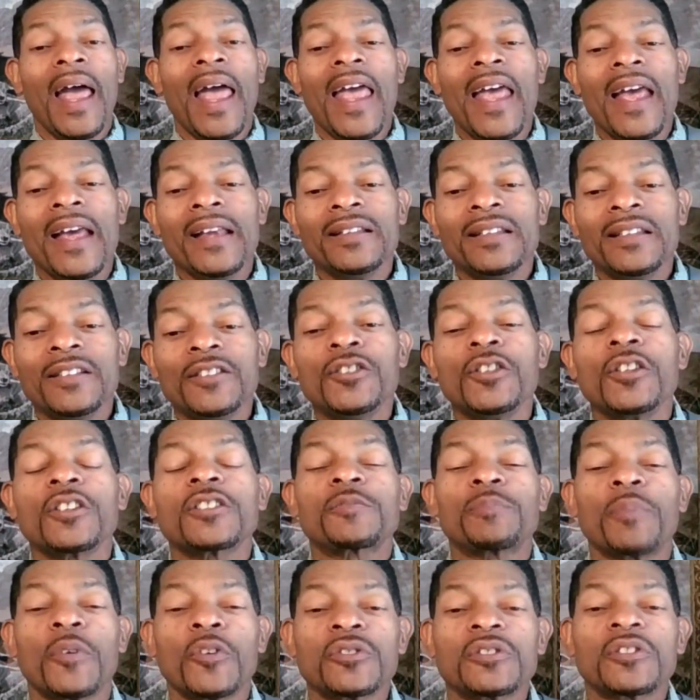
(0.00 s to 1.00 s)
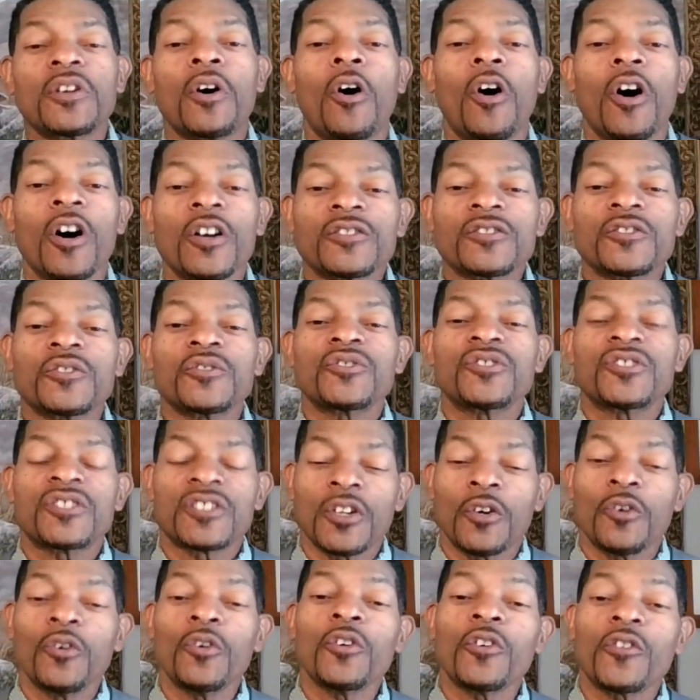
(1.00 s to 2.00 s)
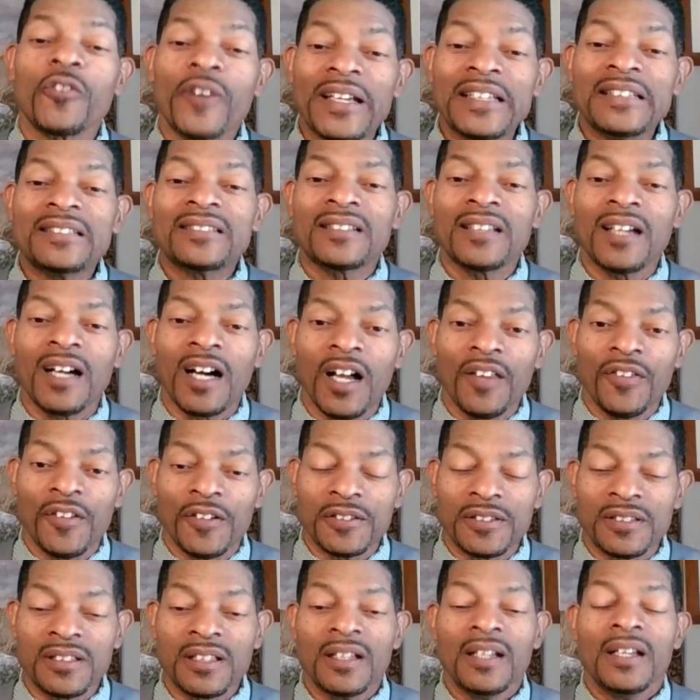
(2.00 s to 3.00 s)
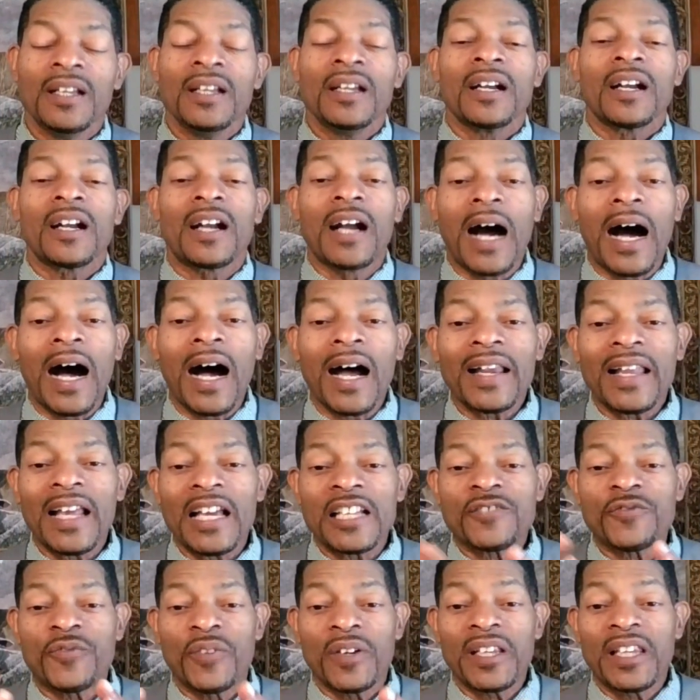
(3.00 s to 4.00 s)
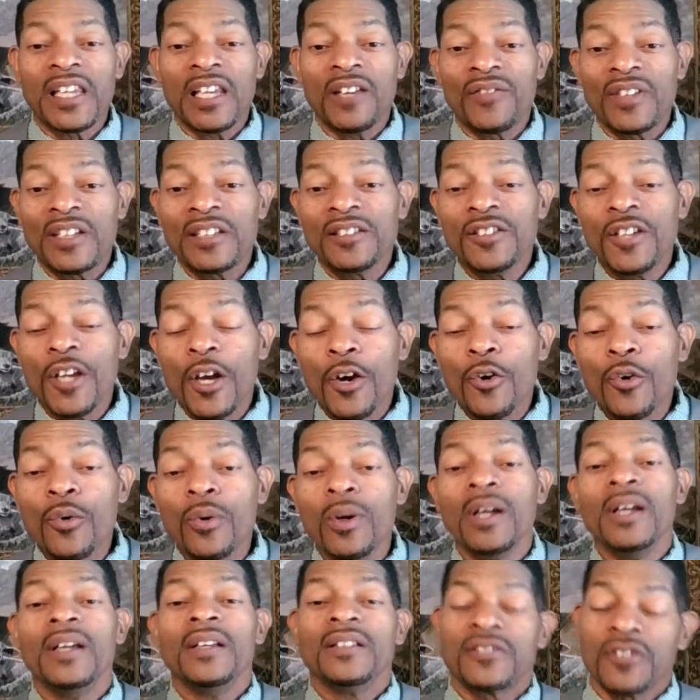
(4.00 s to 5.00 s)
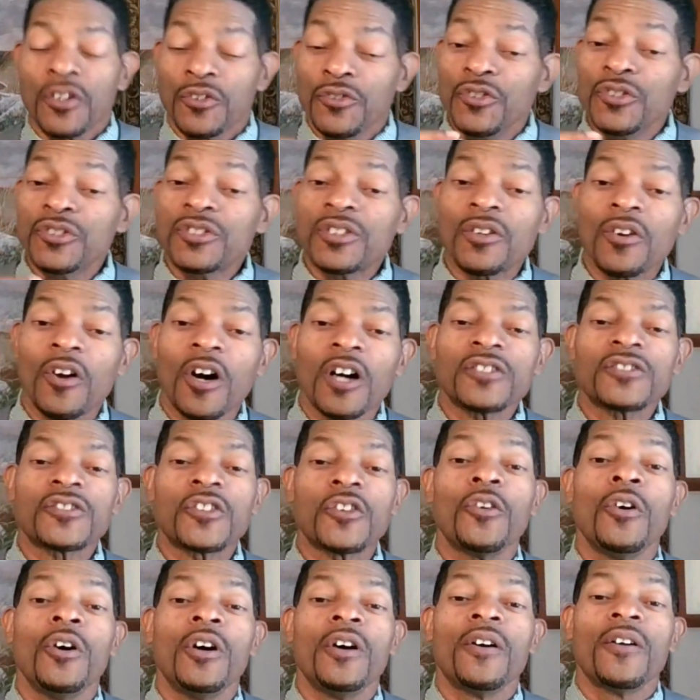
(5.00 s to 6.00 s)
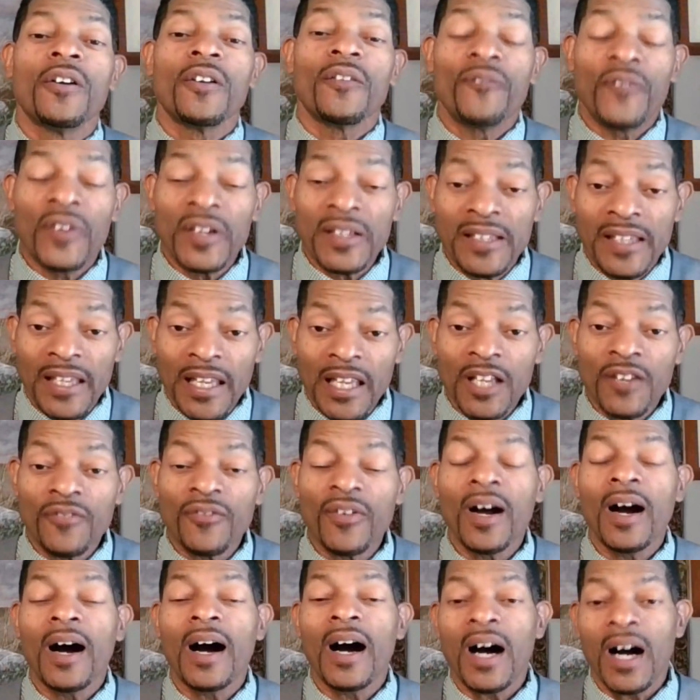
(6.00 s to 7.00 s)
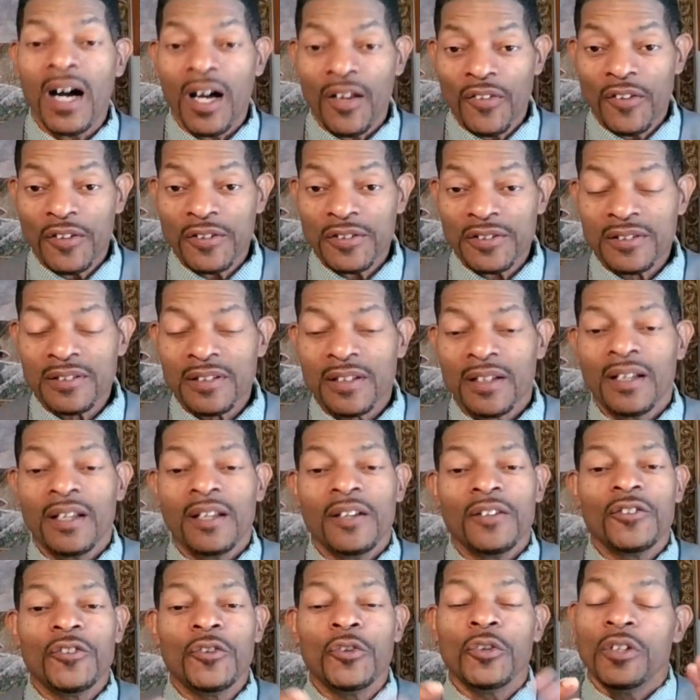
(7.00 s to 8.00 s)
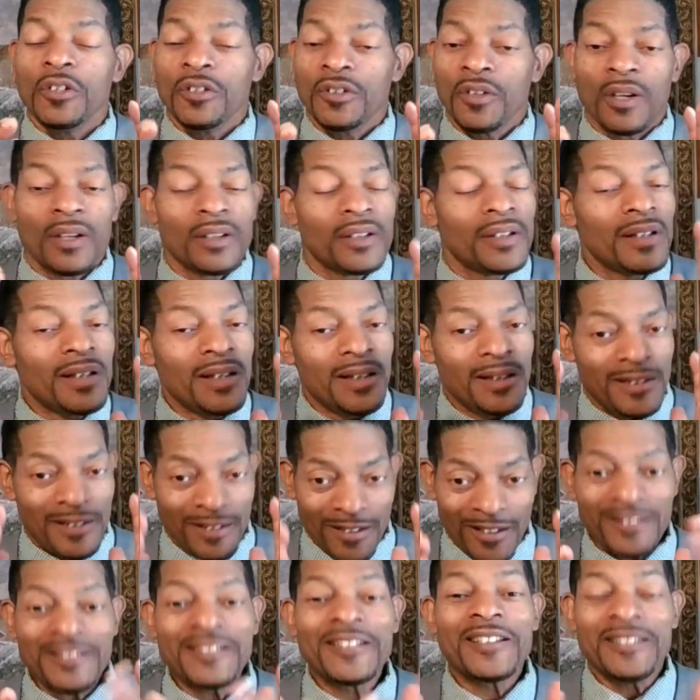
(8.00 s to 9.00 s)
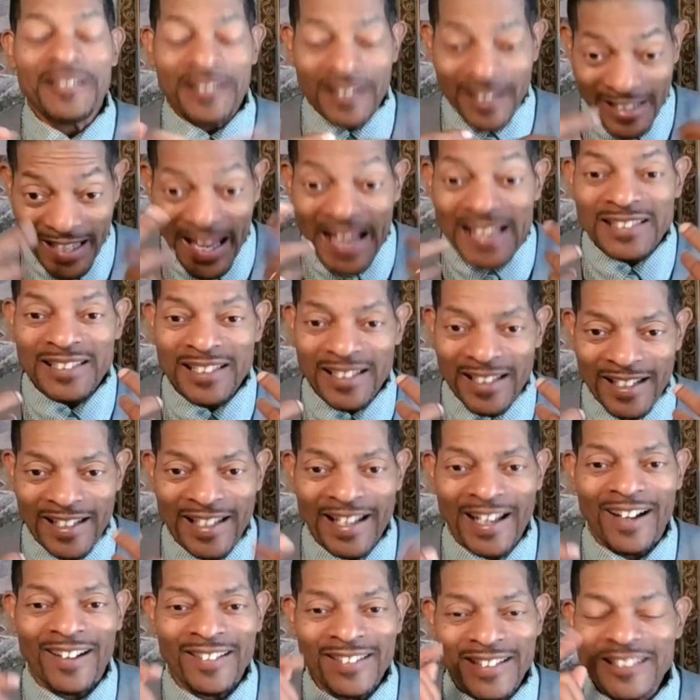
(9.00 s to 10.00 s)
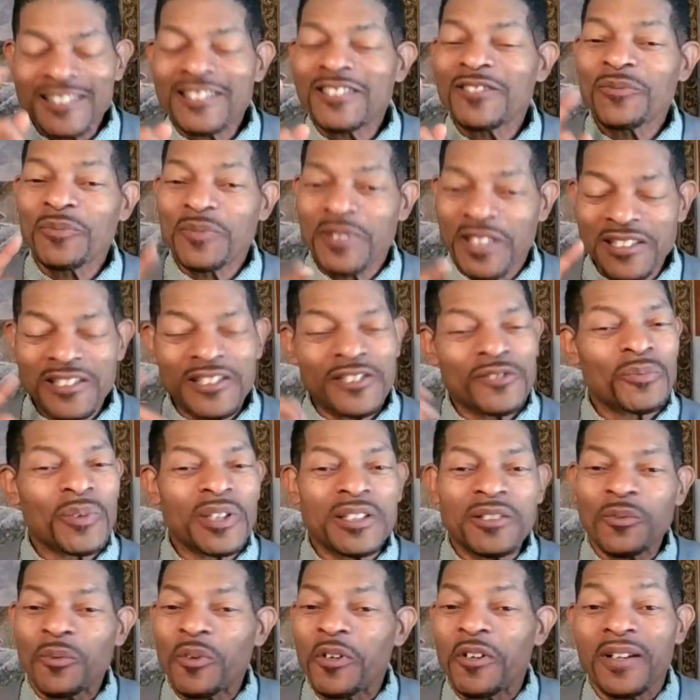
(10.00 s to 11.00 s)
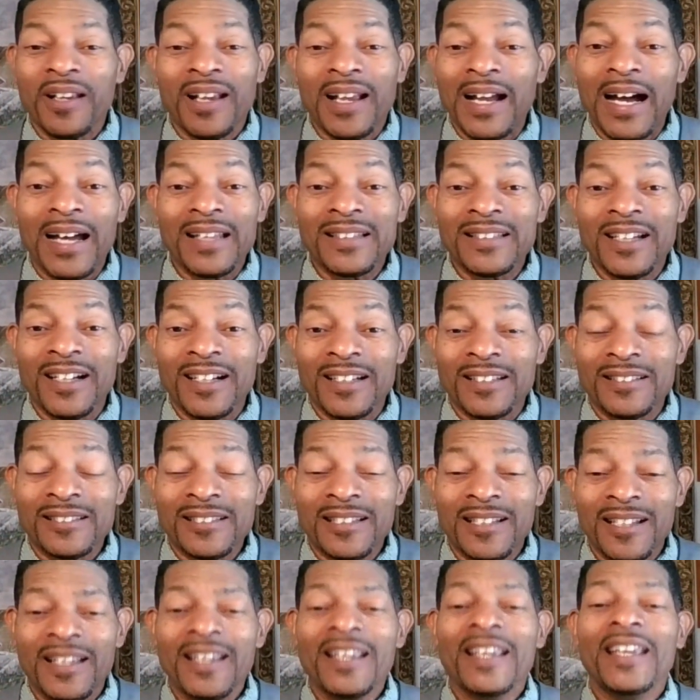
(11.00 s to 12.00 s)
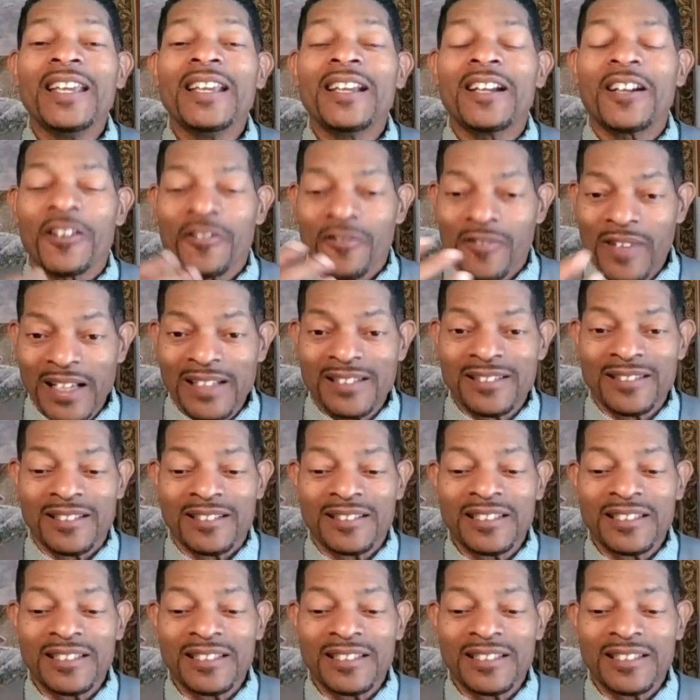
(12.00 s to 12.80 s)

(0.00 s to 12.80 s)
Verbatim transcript: and you're supposed to also show grace to others. God has forgiven you, so you should also forgive others. You, you you, are catching it now. This is this is what the Word of God does. He corrects